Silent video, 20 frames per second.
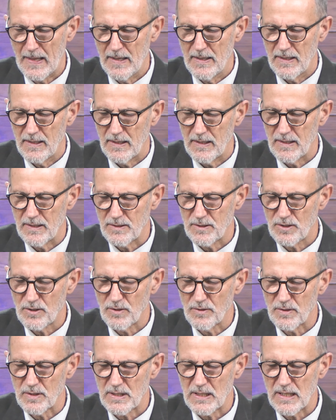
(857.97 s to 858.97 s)
It
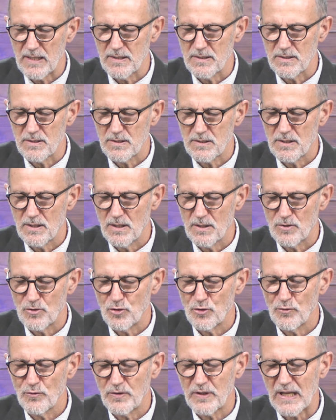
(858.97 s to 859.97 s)
contains
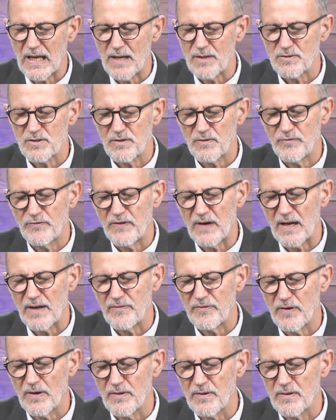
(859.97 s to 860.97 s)

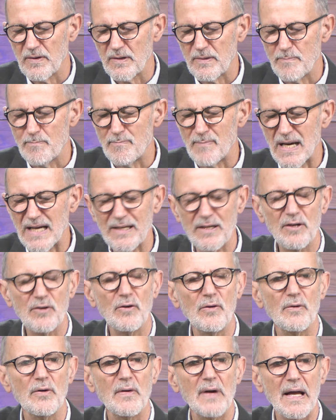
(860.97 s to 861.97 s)
2,500
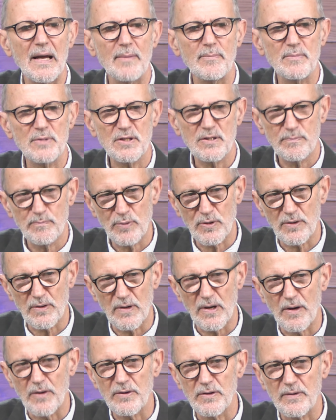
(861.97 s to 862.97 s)
micrograms per
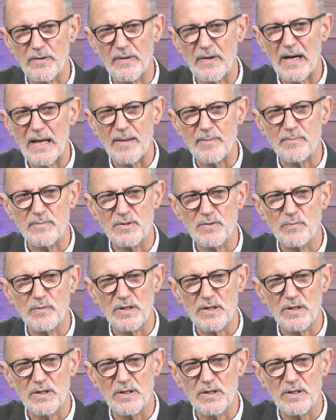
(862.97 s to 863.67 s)
100 grams,